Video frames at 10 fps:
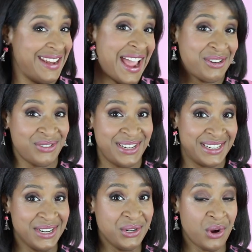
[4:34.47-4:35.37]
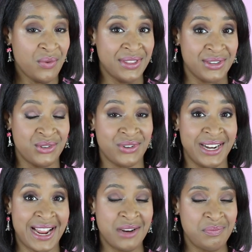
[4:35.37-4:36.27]
actually didn't go with a
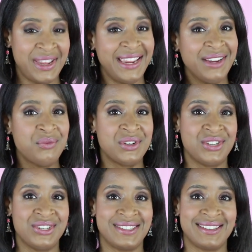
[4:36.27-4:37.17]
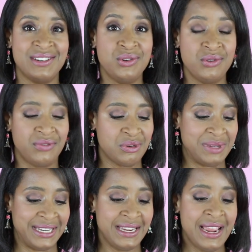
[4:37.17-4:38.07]
straight on pink, which is new for
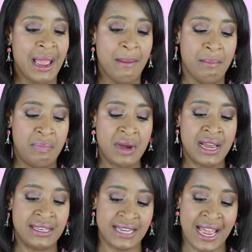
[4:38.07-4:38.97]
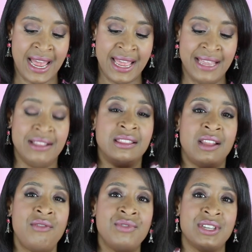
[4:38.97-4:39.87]
me, but I
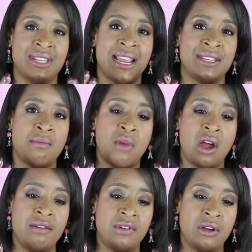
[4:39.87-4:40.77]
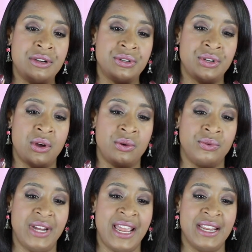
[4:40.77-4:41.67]
love this. It has a mauve
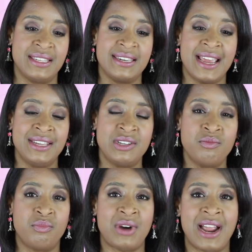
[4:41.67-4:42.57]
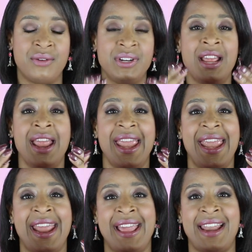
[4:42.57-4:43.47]
undertone and it's nice and brown
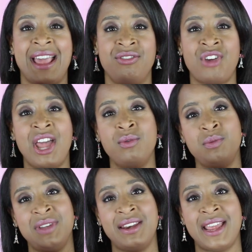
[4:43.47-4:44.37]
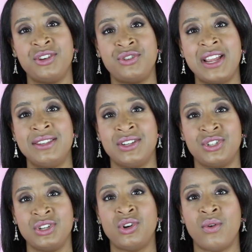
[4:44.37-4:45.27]
and I thought it would be a nice
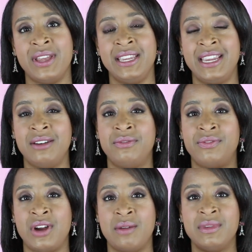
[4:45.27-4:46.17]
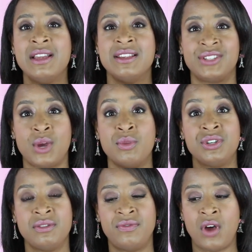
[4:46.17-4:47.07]
transition going in from summer
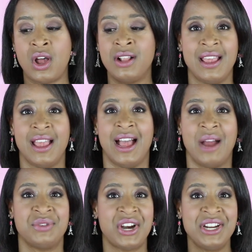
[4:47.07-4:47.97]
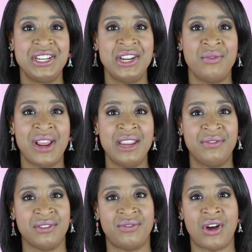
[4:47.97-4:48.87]
to fall. I'm starting to get ready
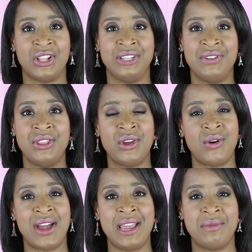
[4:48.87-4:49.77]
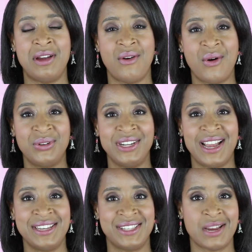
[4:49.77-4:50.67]
for fall even though I'm holding
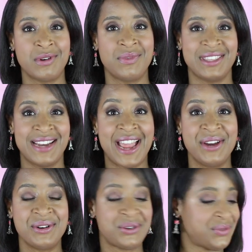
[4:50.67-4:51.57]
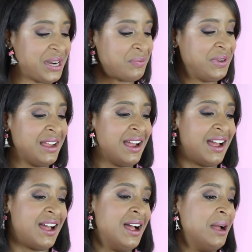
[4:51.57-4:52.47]
on to summer with an iron grip.
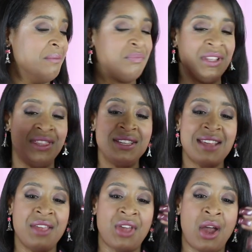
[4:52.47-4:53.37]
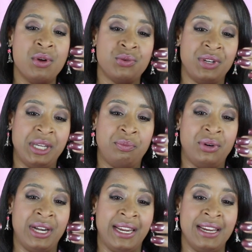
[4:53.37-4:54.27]
Um, but this I thought was really
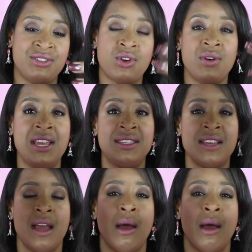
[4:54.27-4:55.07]
pretty. So it's